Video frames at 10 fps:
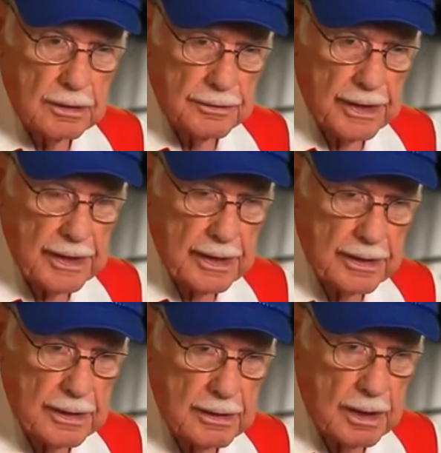
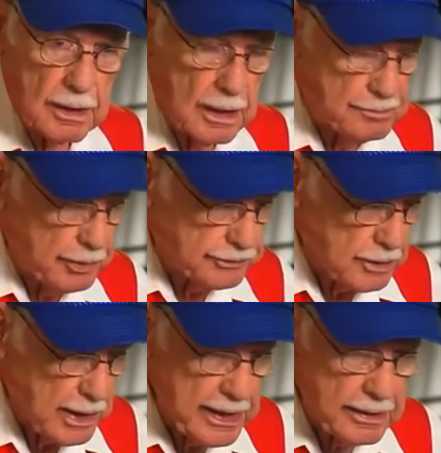I put the
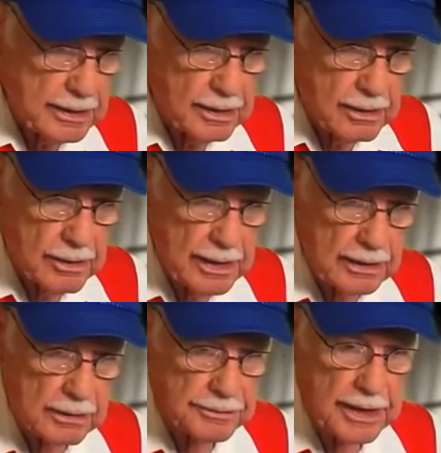landing gear
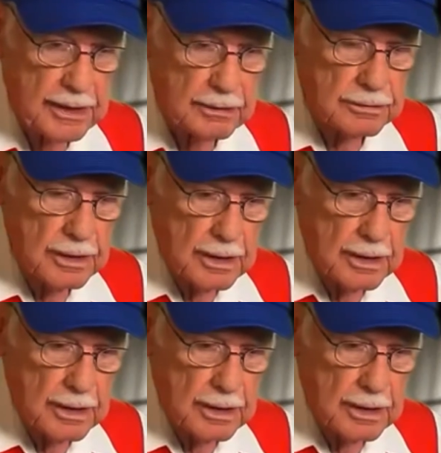handle down,